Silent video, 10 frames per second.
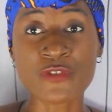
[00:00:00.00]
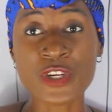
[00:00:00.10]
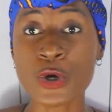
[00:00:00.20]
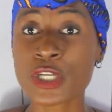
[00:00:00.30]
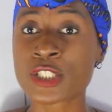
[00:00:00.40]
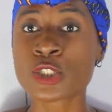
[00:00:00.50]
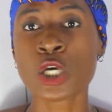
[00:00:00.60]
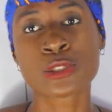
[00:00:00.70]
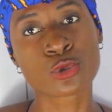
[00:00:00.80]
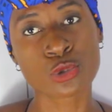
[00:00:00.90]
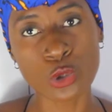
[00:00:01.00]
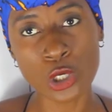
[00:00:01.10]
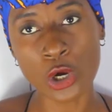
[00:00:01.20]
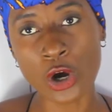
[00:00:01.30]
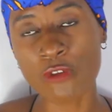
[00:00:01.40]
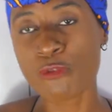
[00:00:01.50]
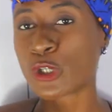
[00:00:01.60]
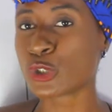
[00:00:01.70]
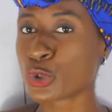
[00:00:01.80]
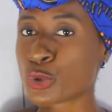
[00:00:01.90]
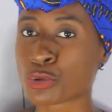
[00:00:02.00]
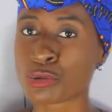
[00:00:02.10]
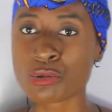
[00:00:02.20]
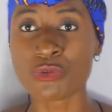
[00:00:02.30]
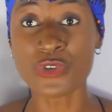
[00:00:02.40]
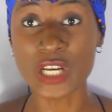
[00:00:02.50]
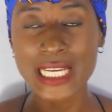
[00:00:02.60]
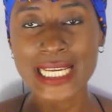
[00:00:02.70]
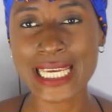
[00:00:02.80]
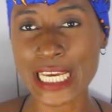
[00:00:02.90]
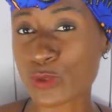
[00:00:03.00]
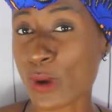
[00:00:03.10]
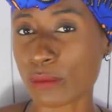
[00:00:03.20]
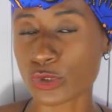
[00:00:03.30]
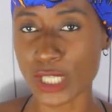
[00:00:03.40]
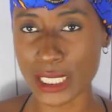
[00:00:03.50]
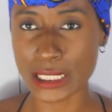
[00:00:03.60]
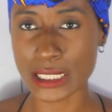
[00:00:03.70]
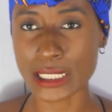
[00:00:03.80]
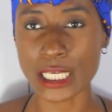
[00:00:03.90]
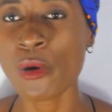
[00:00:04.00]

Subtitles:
video is not too long for you to really get what I'm trying to say.